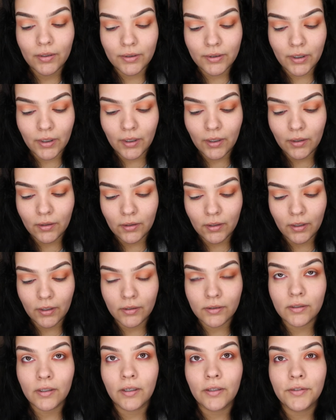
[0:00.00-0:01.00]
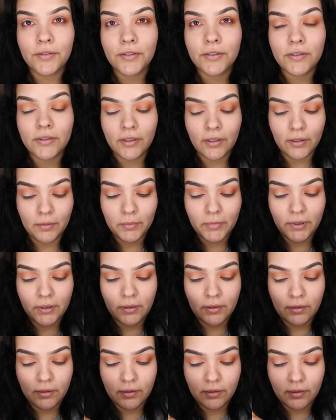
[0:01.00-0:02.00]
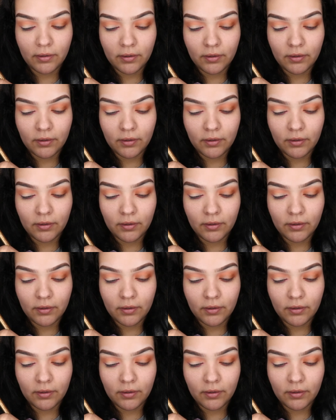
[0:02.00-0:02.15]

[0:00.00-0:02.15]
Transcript: taking the next color, Cinnamon,